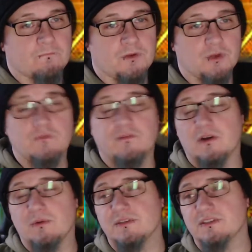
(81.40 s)
new
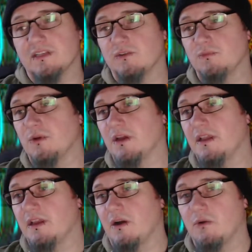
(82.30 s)
followers and all my
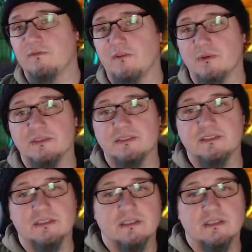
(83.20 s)
followers